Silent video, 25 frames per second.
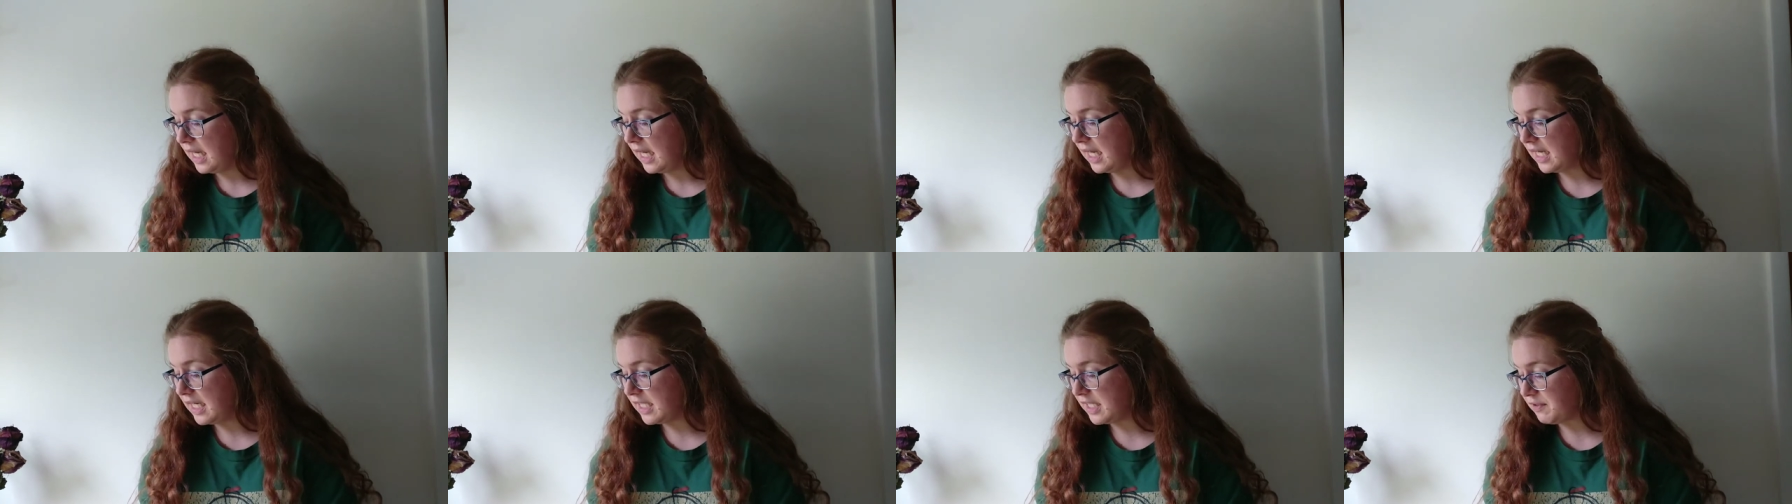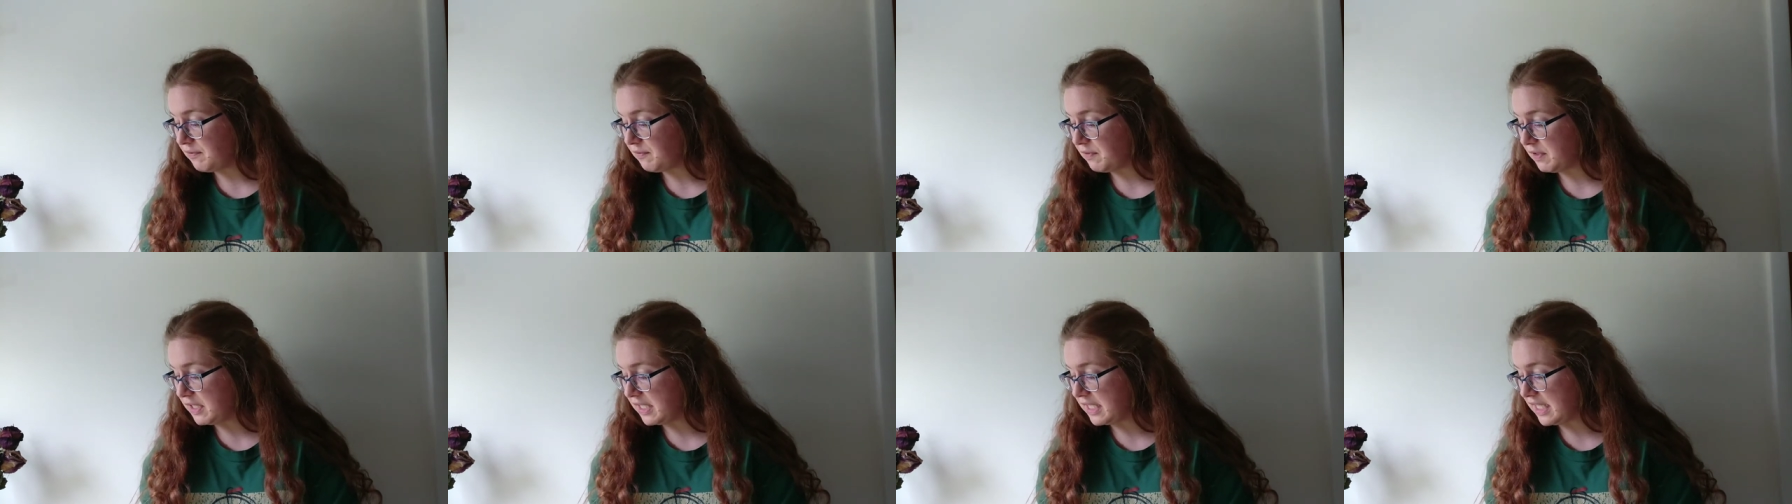and
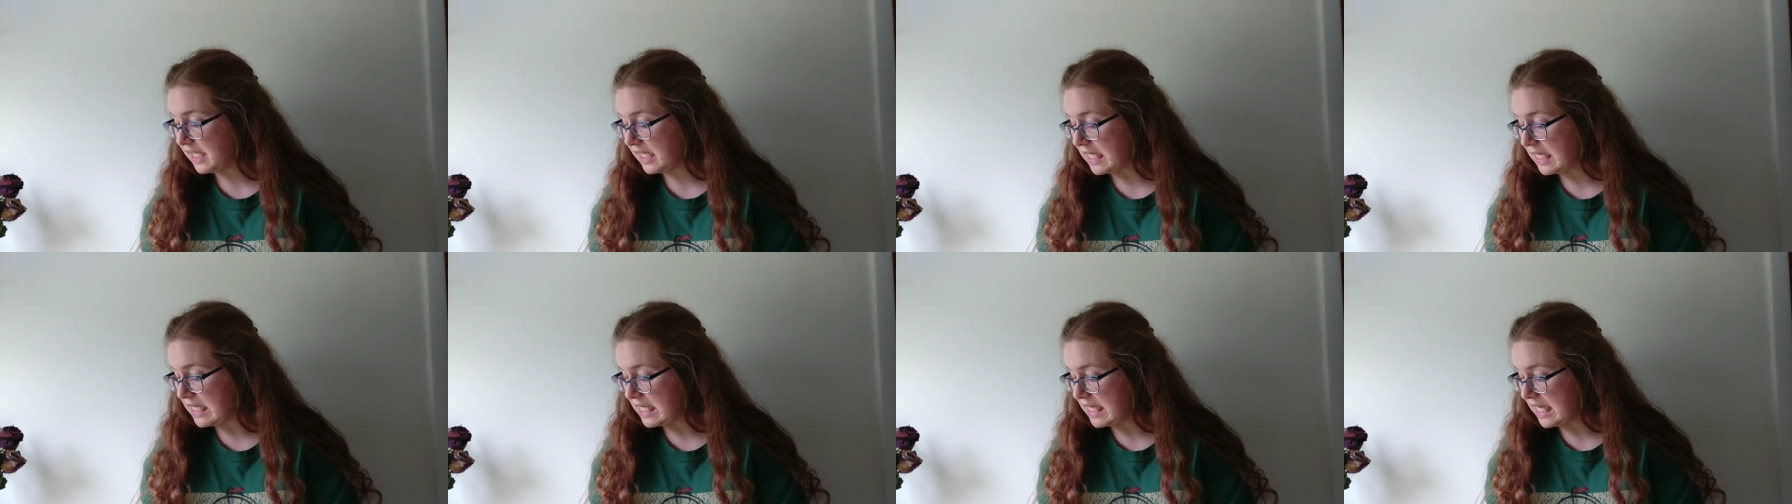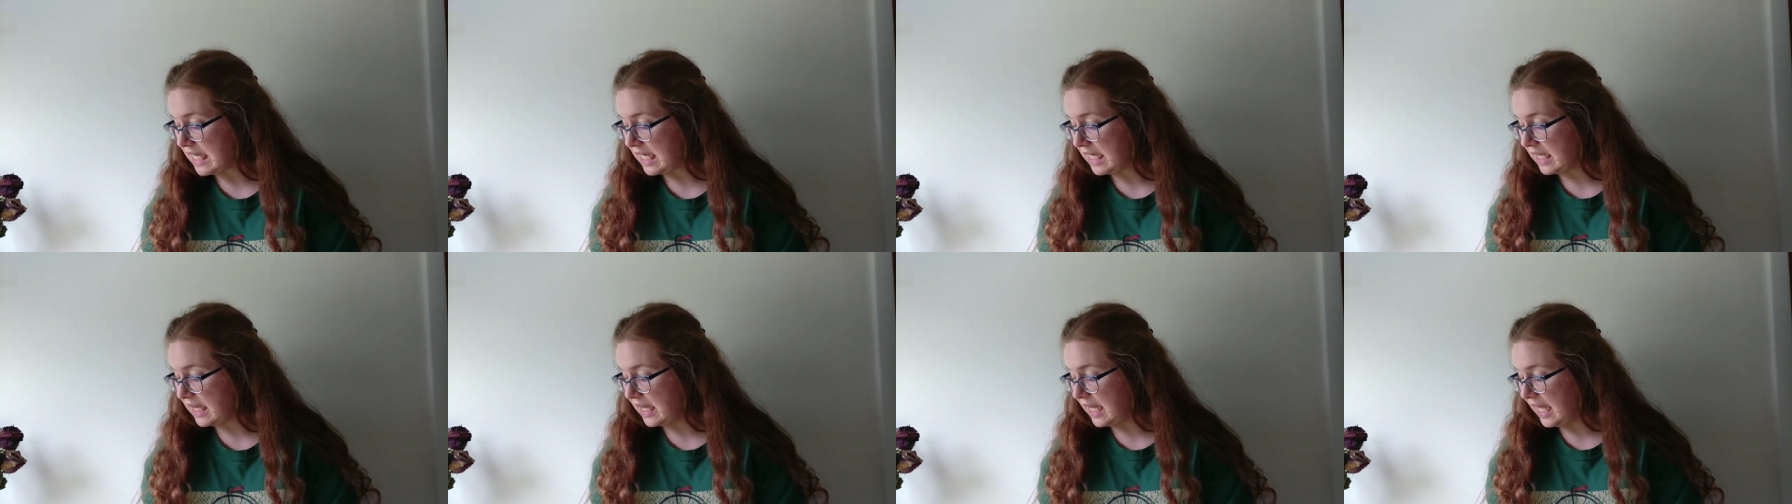different things
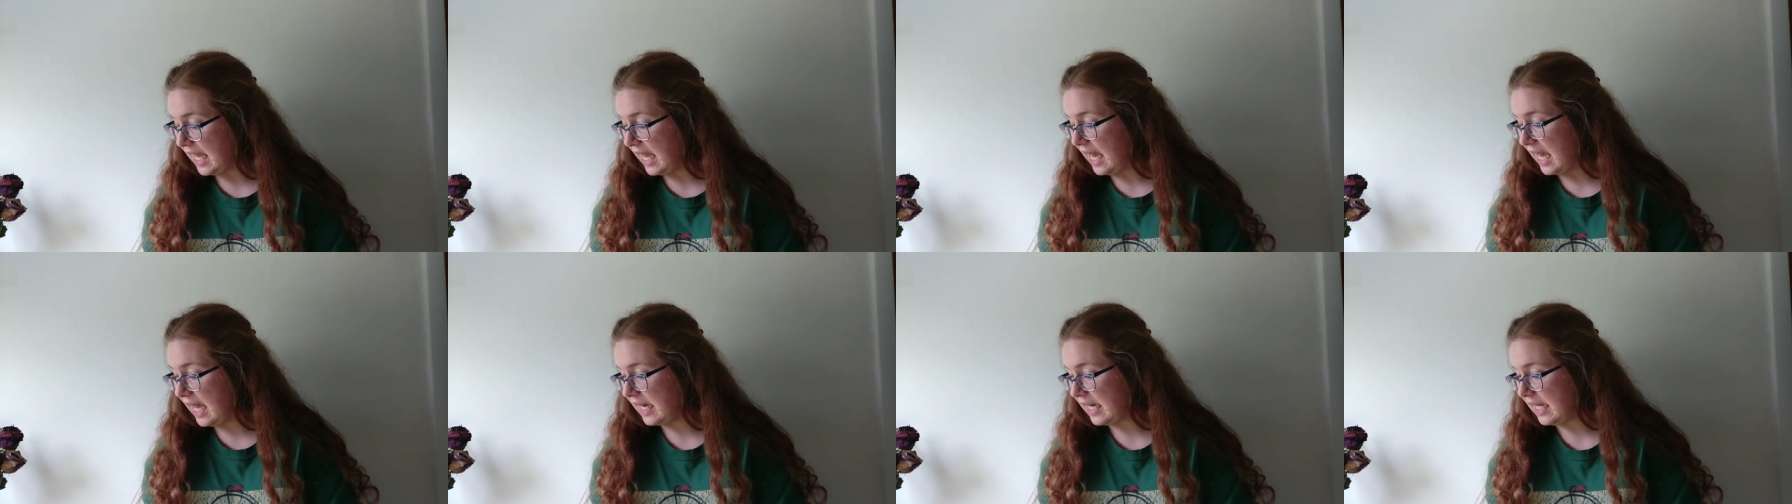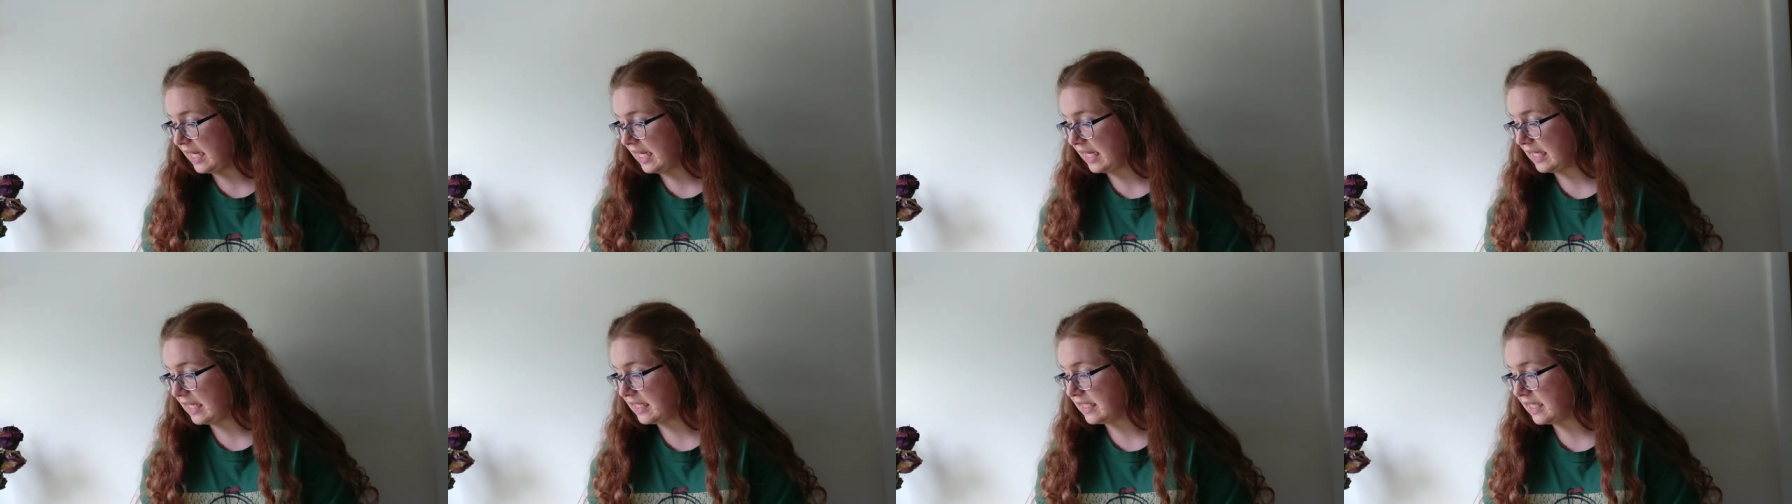like that,
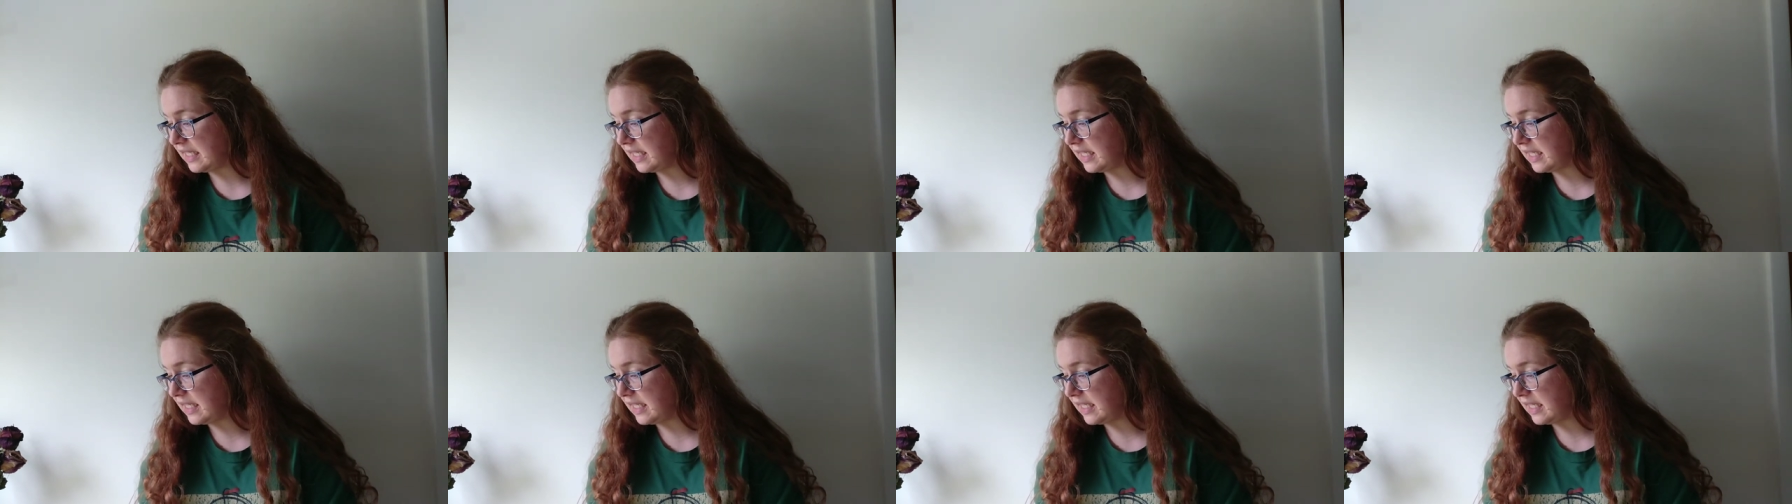and